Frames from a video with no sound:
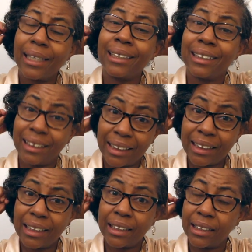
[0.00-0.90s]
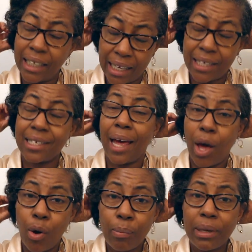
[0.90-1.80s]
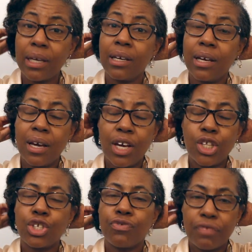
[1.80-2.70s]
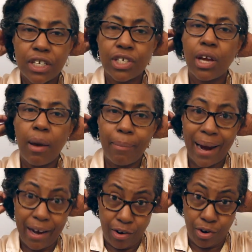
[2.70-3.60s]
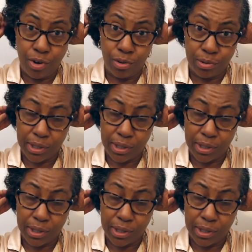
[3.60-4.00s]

consistently to help me to reach my hair goals.